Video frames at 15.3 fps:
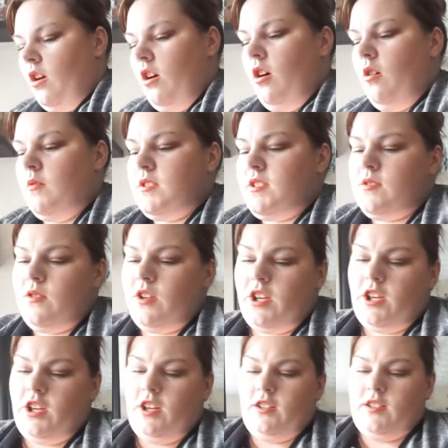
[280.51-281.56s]
Oh, it's so
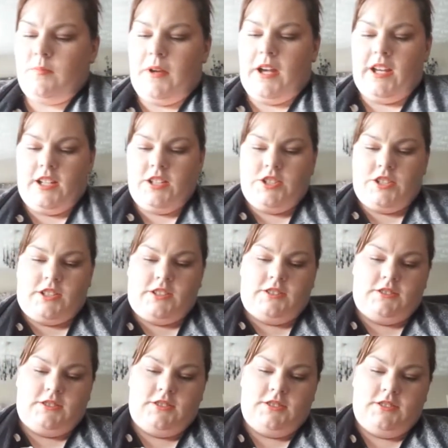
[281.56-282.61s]
cute, the
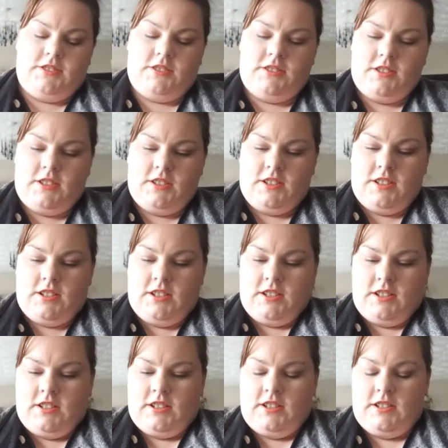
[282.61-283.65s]
packaging.
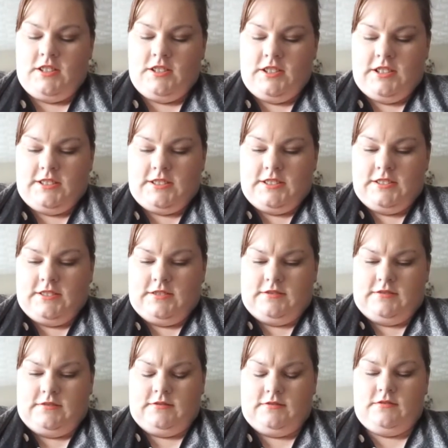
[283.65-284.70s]
That's
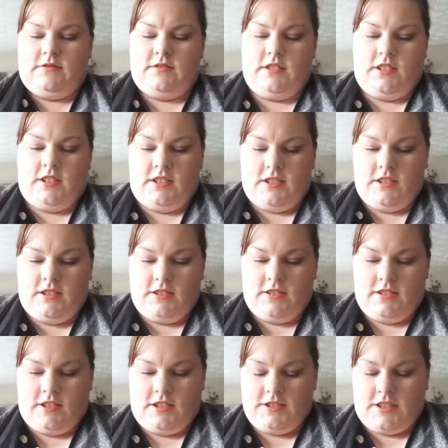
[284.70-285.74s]

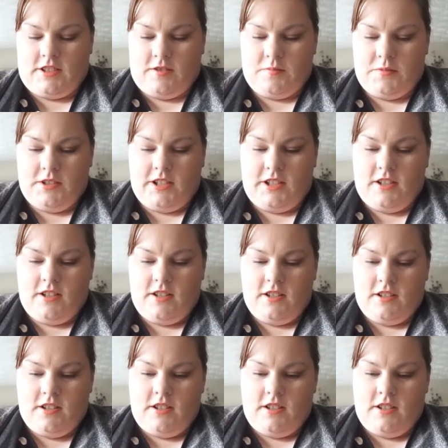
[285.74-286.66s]
hard to open there.